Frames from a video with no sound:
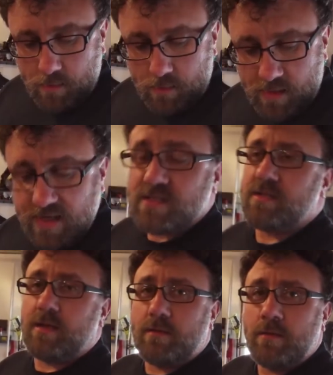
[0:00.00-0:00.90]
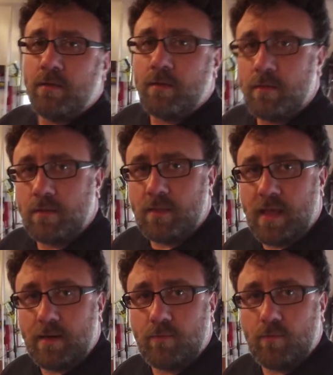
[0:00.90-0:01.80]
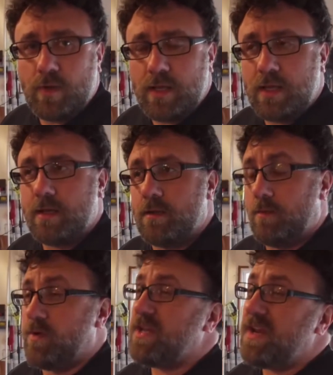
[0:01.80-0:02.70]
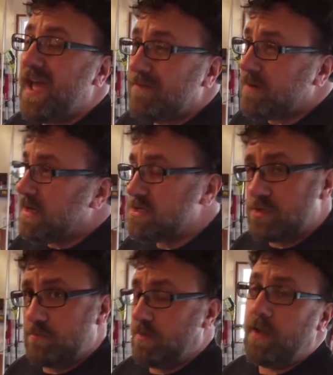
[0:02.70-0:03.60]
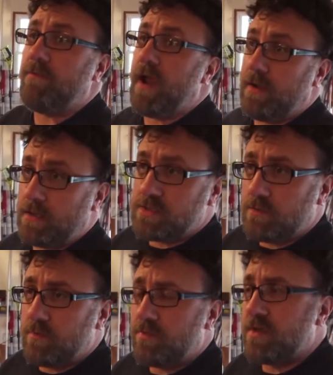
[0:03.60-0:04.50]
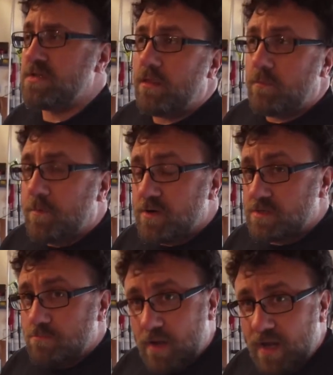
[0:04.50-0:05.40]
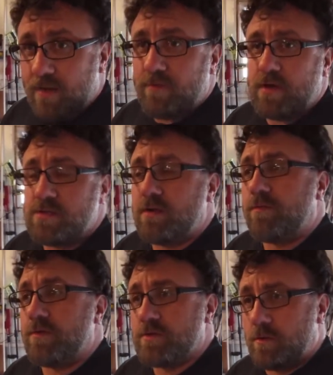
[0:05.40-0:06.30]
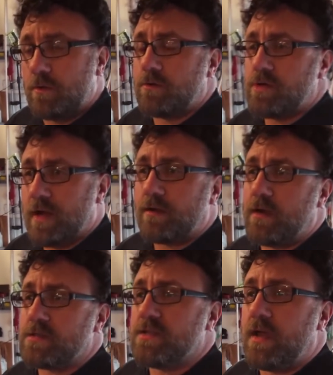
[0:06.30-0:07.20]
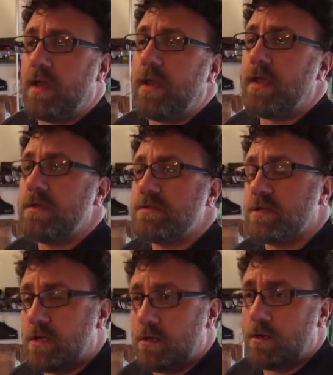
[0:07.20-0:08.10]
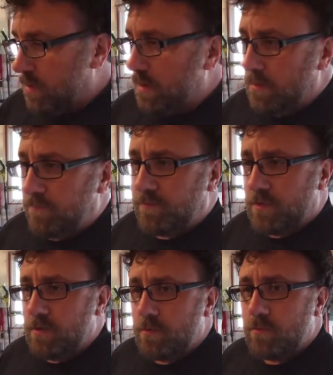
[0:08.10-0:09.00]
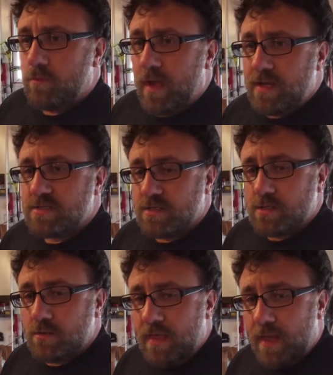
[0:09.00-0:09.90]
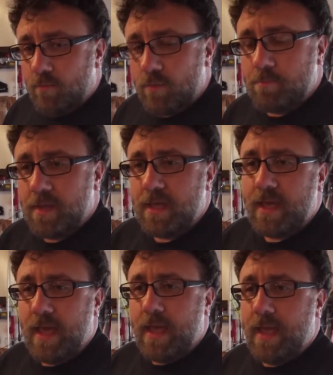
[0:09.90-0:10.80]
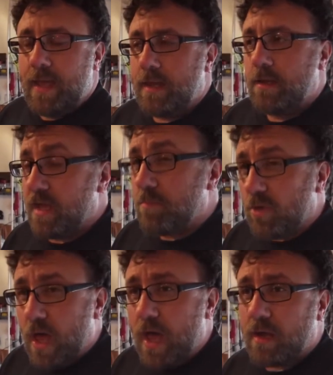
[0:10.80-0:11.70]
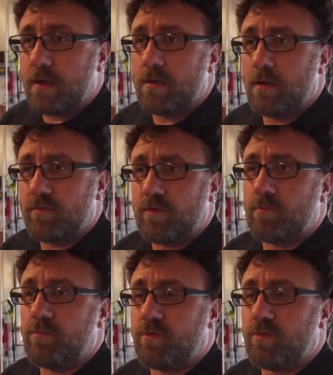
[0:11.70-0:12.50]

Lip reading: The next thing that we didn't have an issue, we never had an issue with this. Another person might have an issue if they're storing their tractor outside is security. One of two ways to do that would be a cable lock of some